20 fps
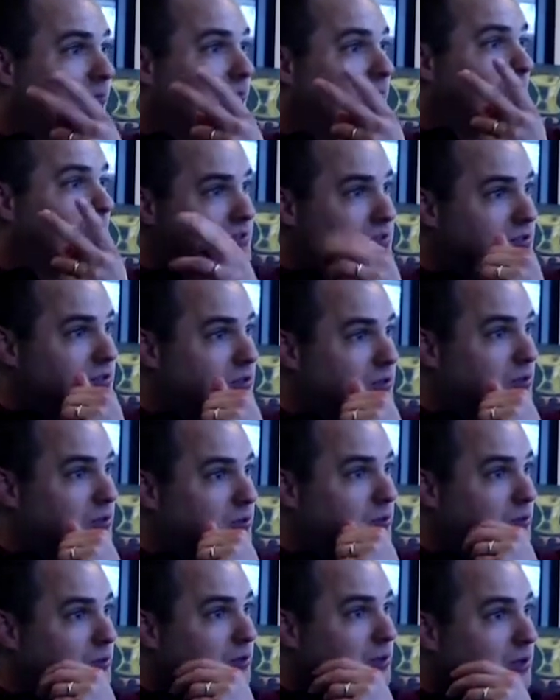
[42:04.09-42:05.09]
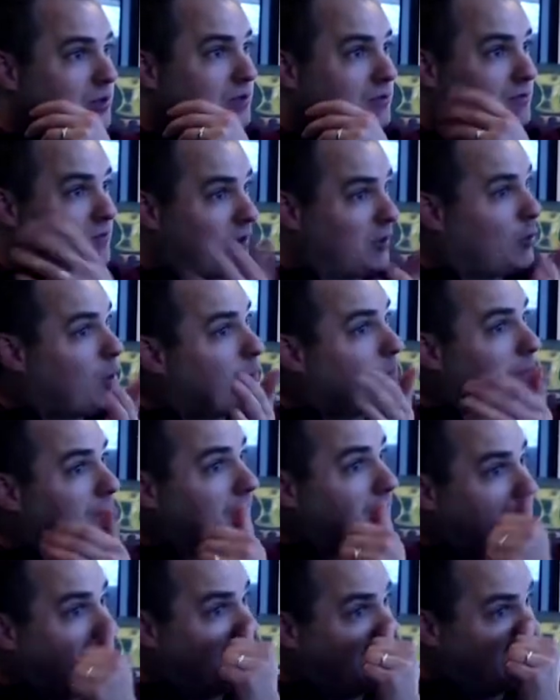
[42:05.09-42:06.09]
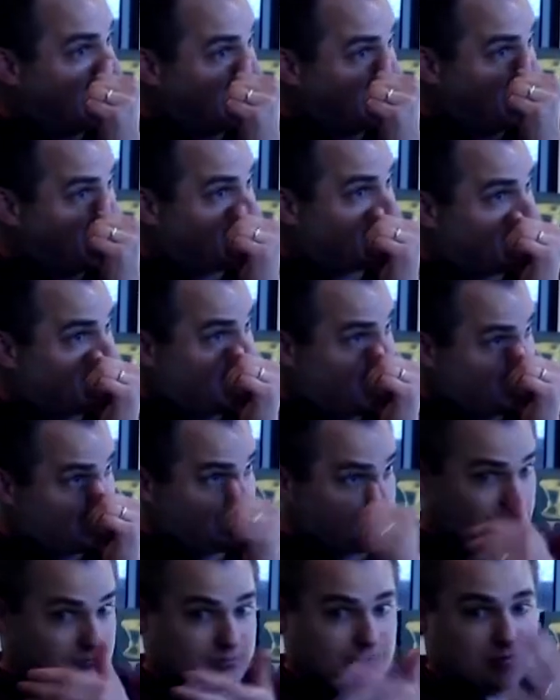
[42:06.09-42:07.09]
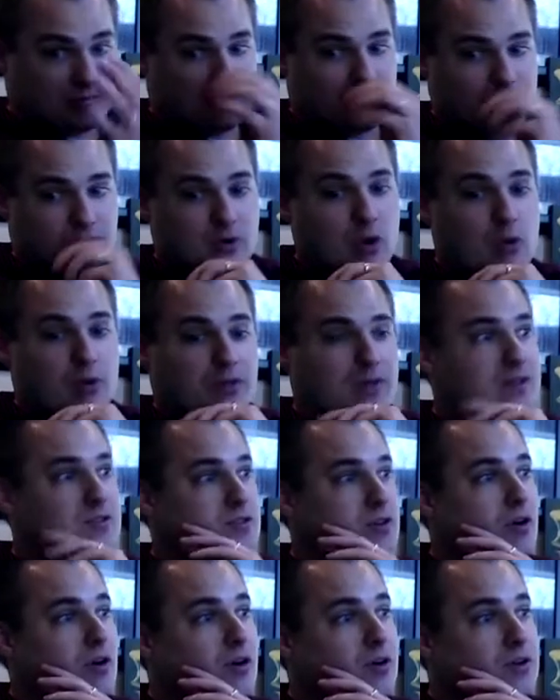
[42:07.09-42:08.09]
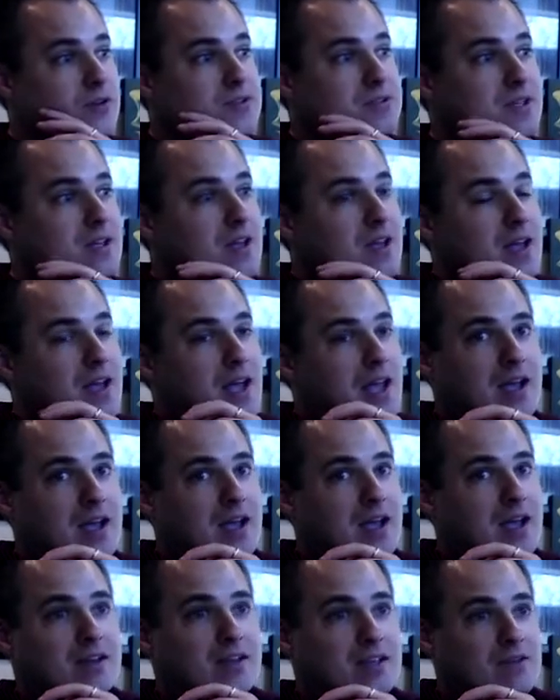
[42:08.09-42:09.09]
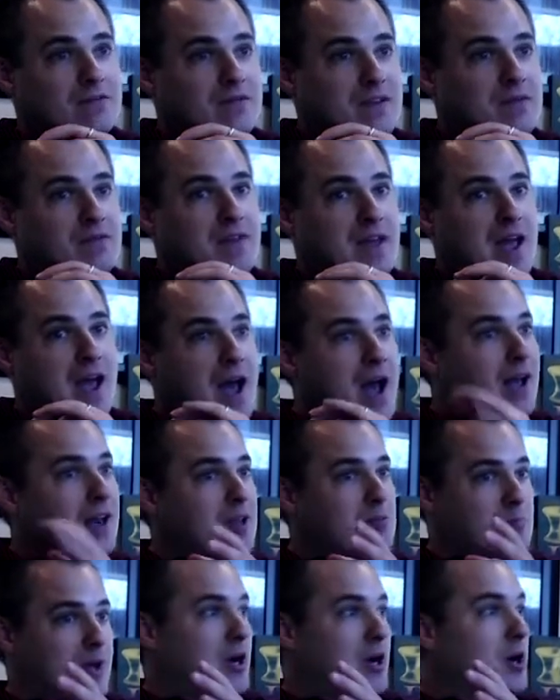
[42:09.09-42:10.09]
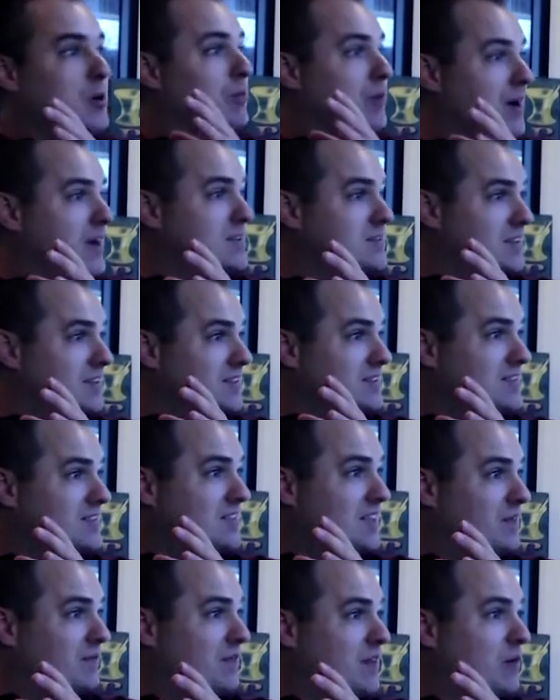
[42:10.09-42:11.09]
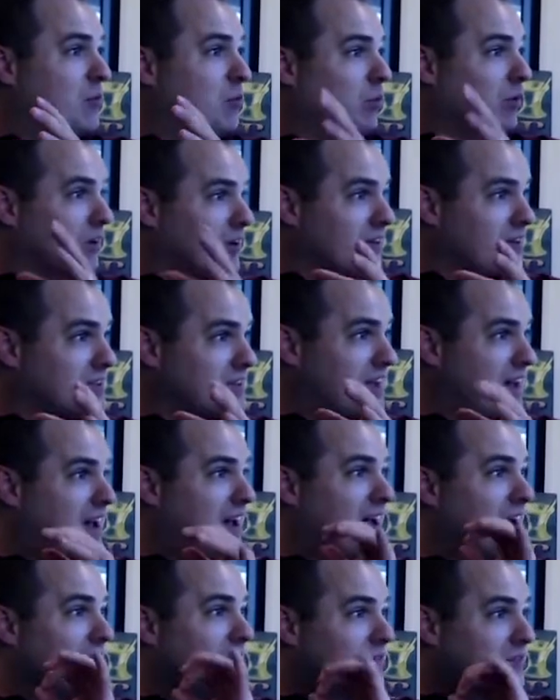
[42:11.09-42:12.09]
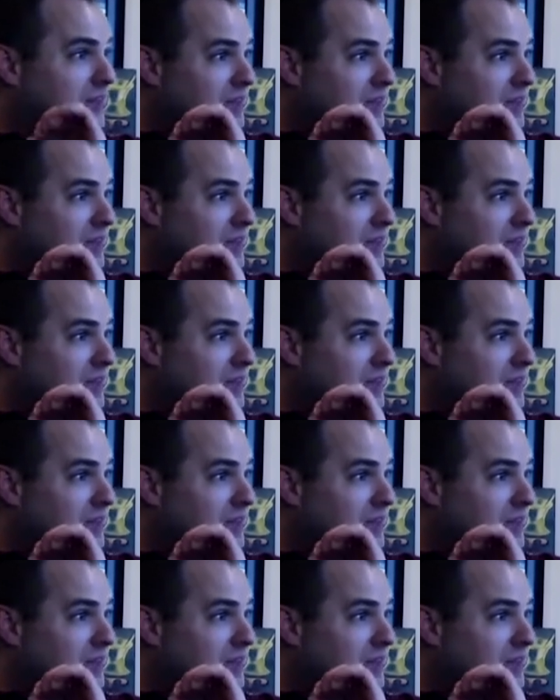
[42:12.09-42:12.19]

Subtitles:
to follow up on that and go to these calls. And if they had a better presence, if they weren't if